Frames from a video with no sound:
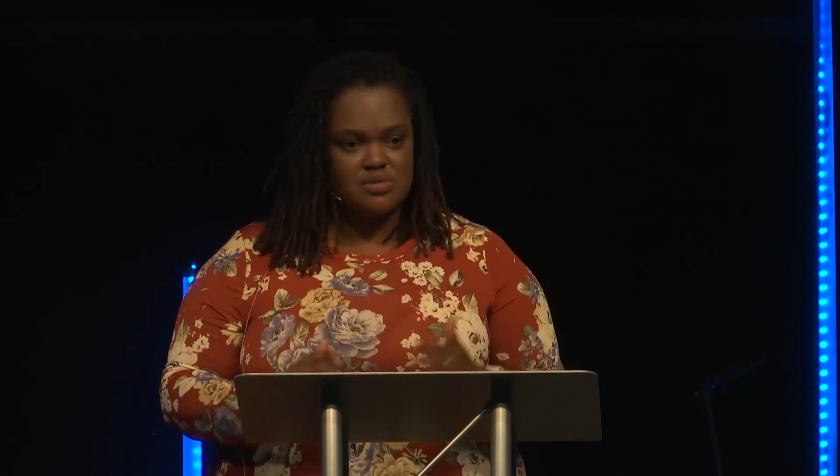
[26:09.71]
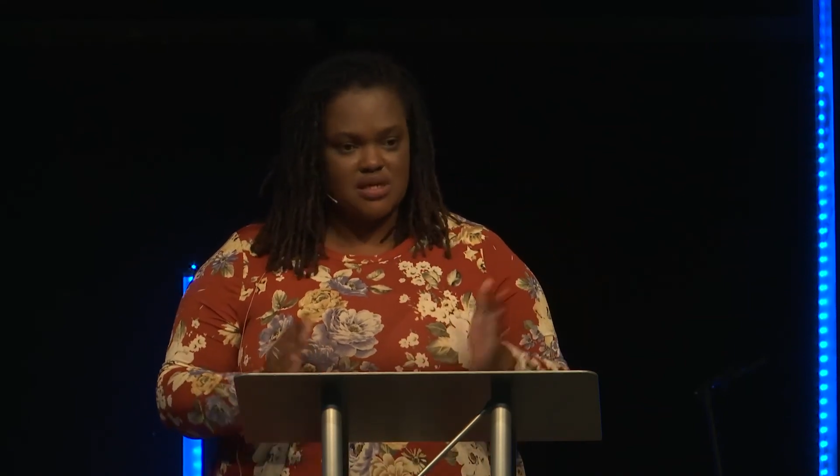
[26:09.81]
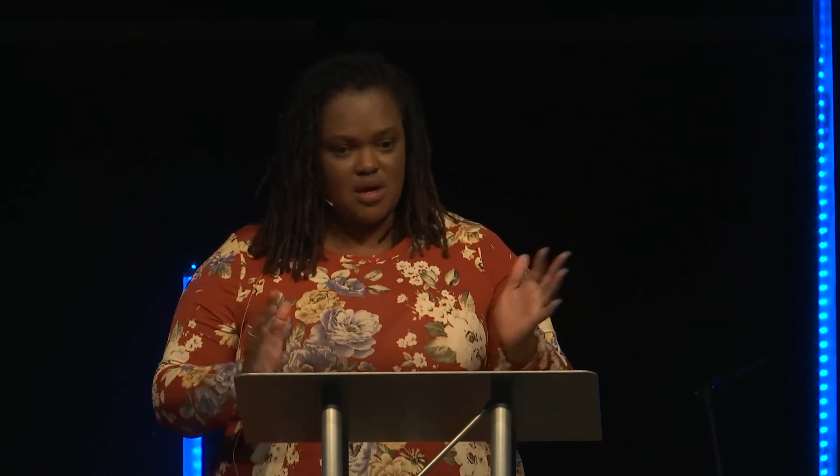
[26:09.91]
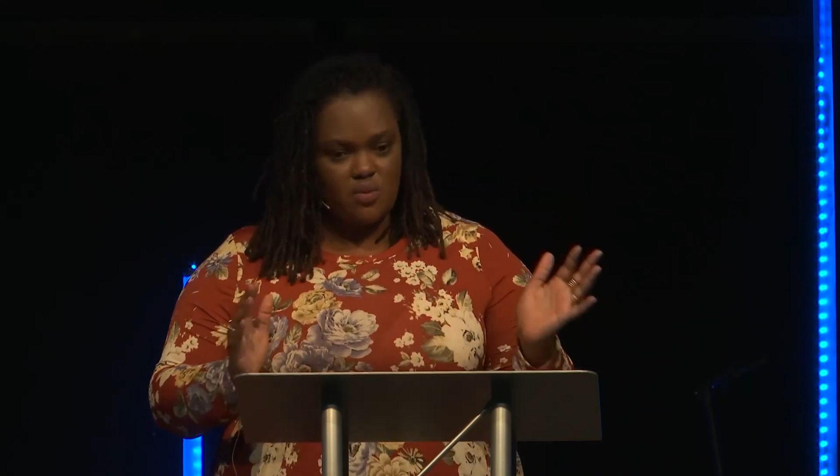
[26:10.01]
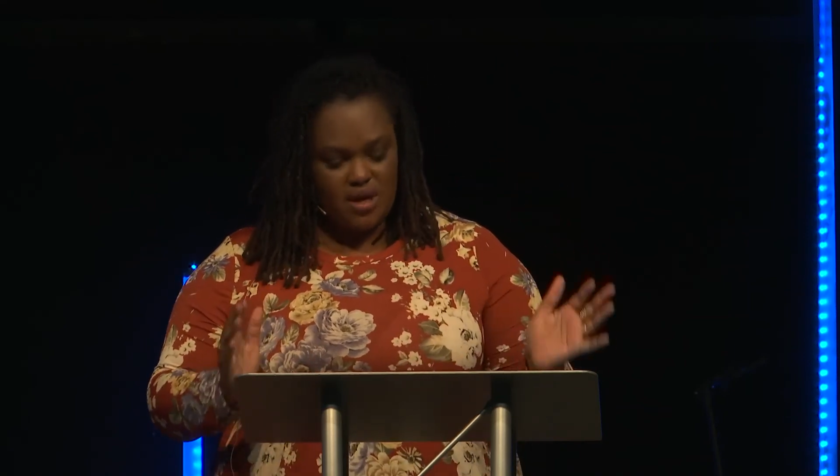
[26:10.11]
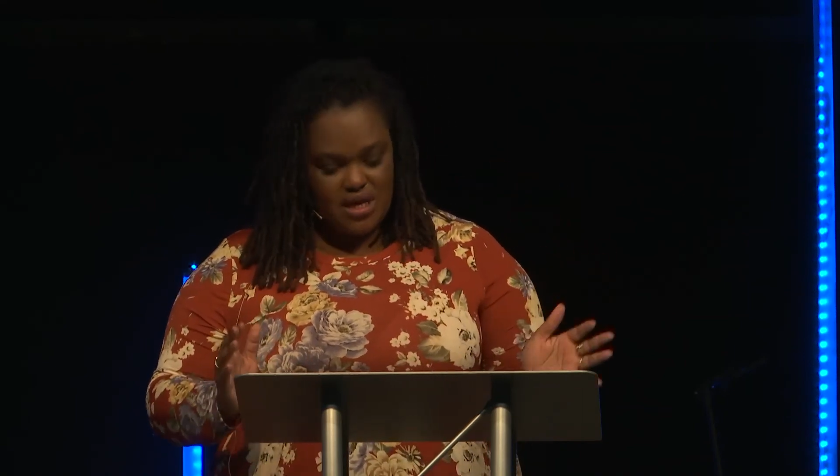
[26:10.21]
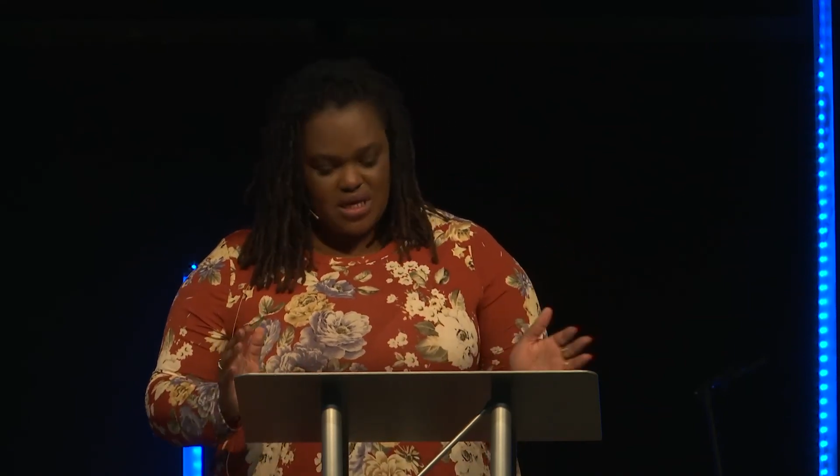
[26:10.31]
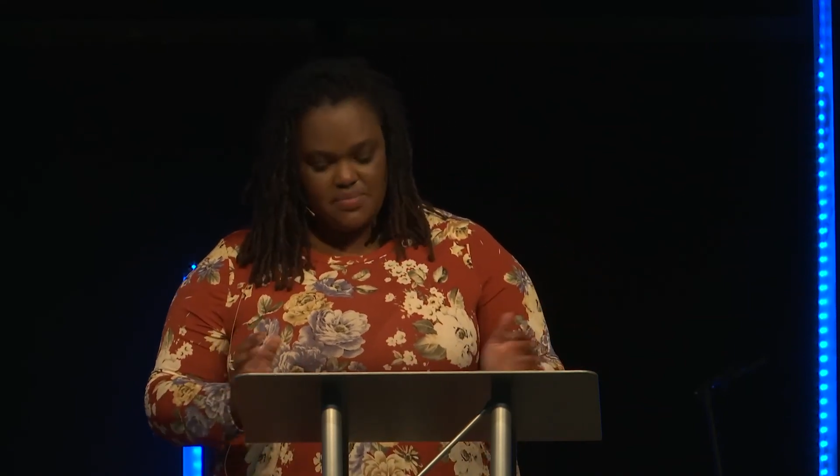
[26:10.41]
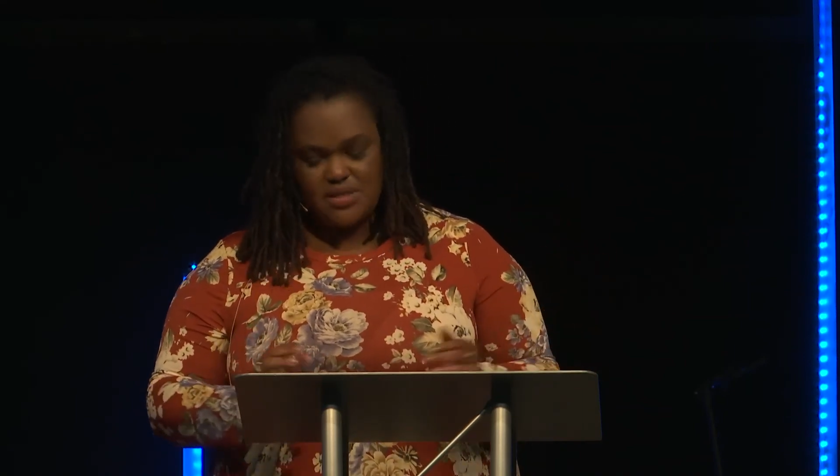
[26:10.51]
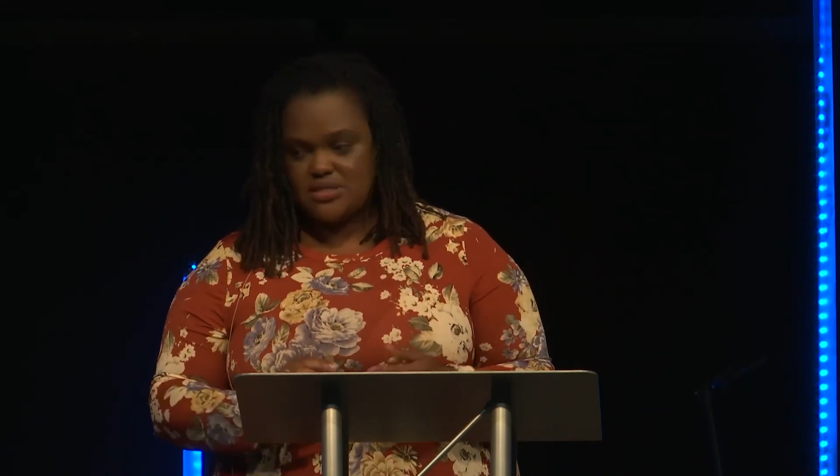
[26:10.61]
to not wake
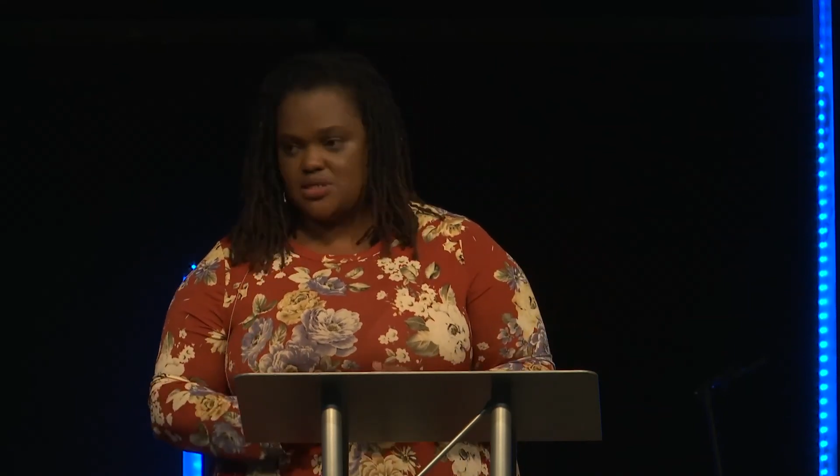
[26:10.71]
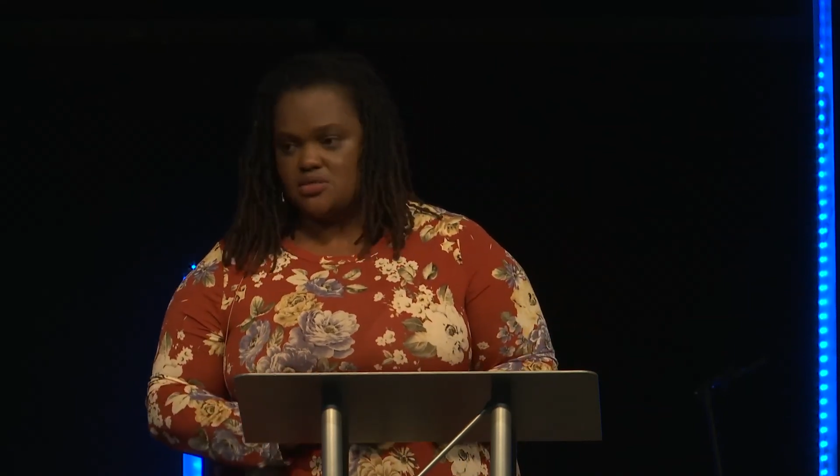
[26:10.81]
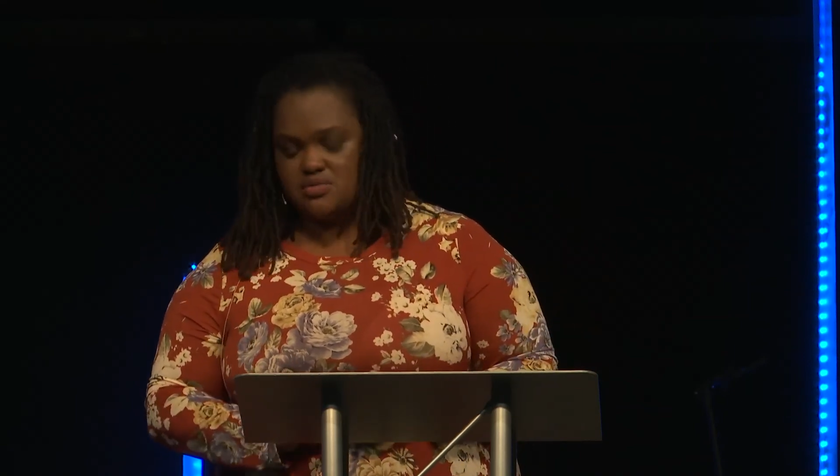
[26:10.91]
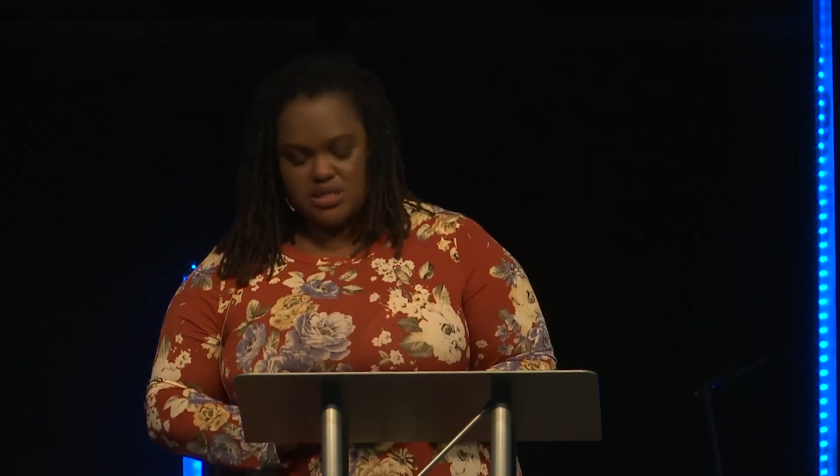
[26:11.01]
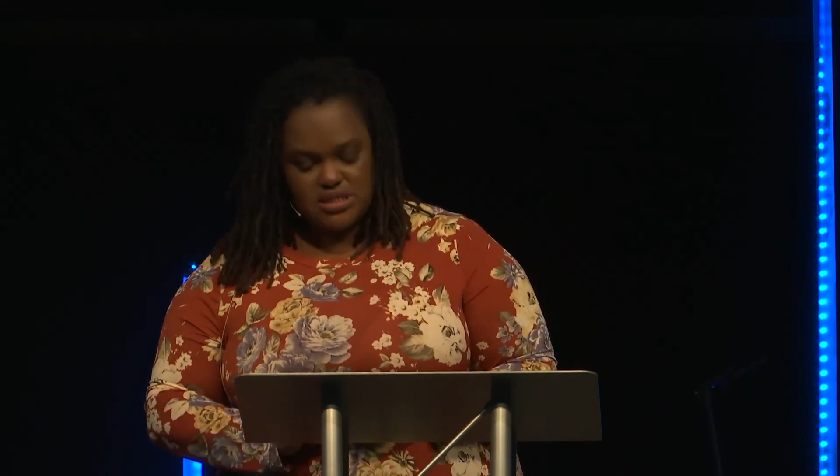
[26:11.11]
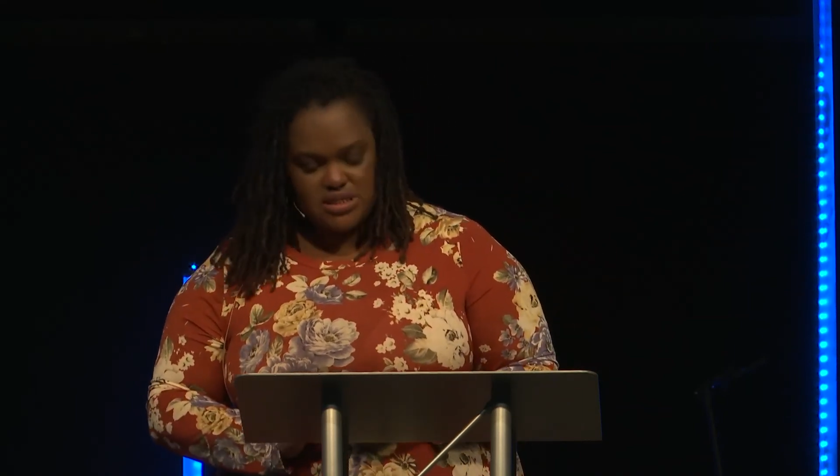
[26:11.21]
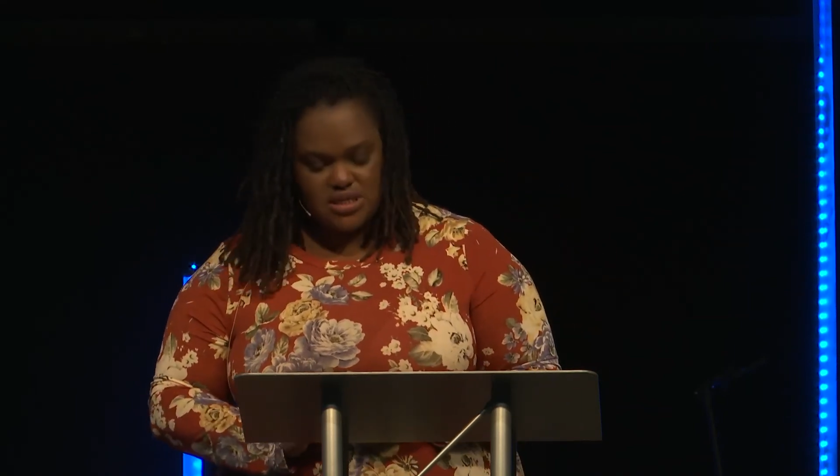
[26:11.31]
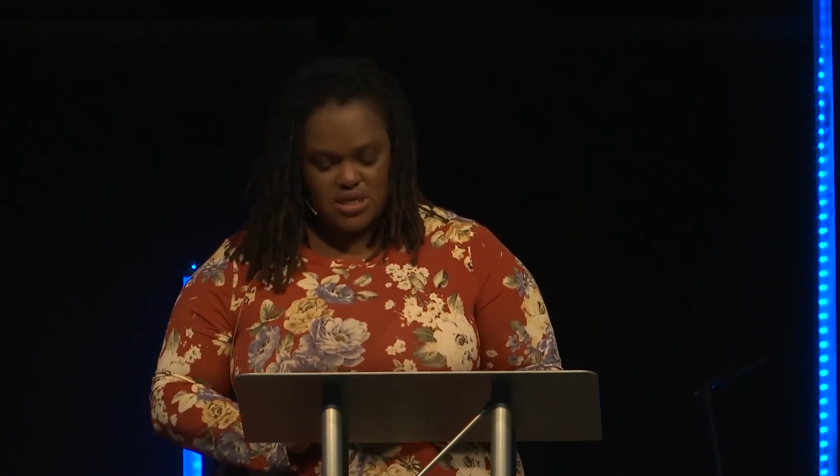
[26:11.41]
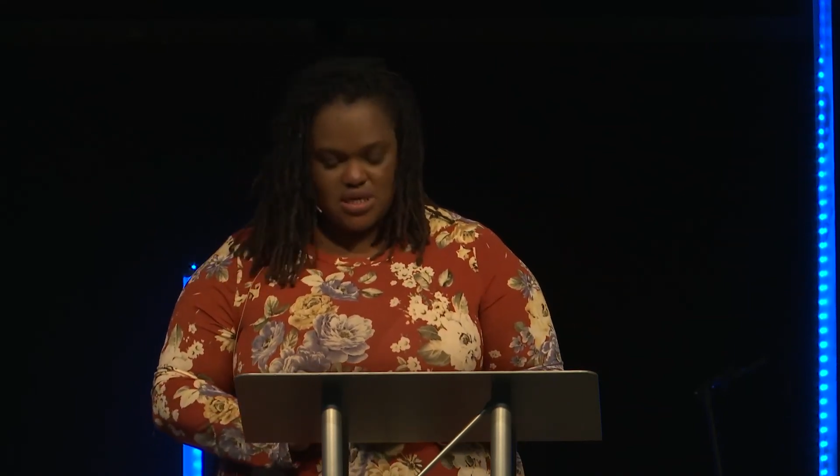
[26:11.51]
up the snuggle beast.